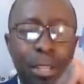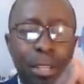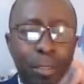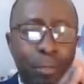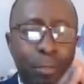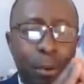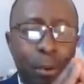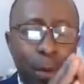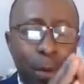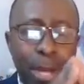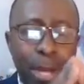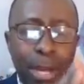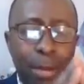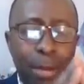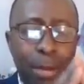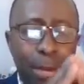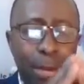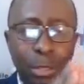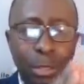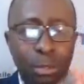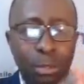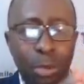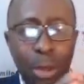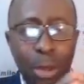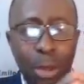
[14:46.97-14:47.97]
for 1 hour,
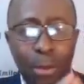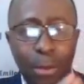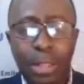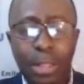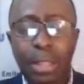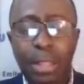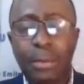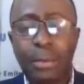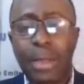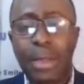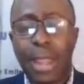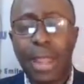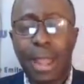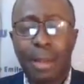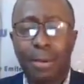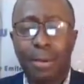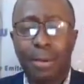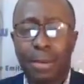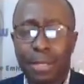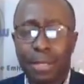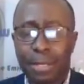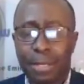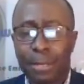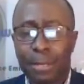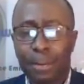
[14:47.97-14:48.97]
2 hours, 3
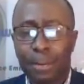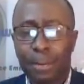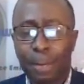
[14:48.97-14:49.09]
hours.